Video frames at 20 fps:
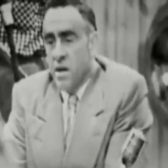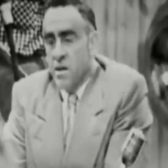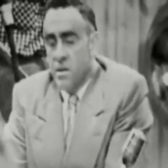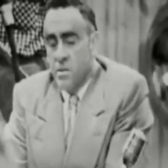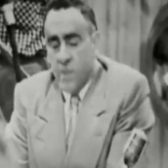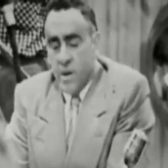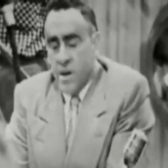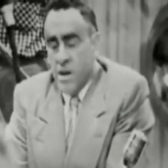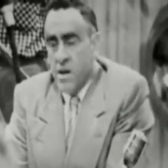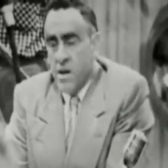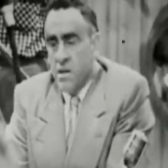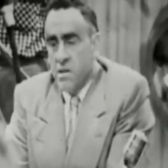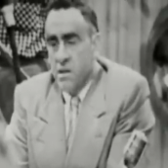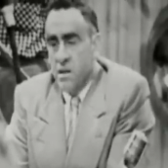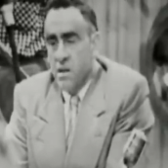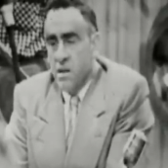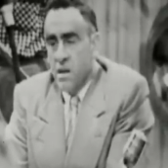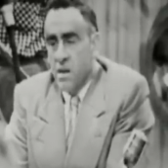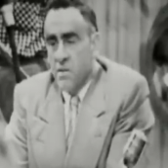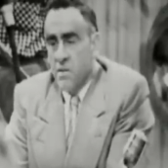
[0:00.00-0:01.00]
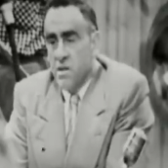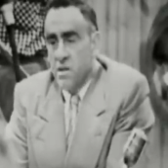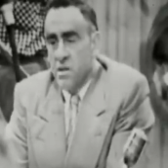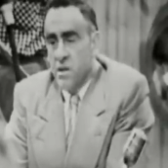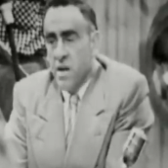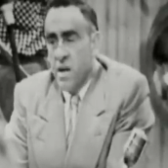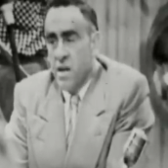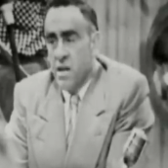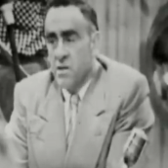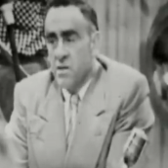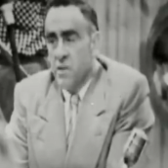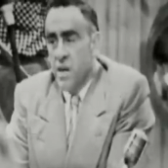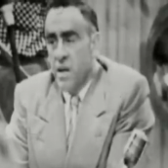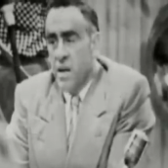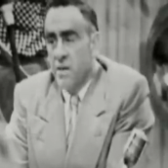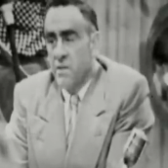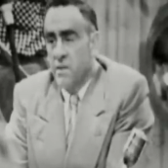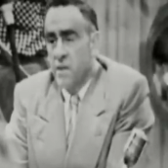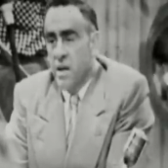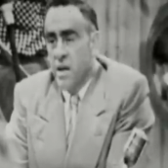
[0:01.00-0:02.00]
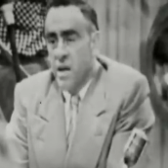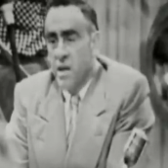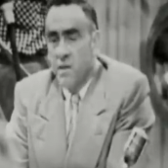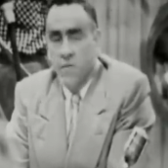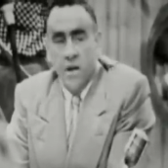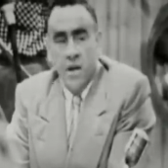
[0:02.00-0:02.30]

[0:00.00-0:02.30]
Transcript: Her parents are nervous wrecks. We have to have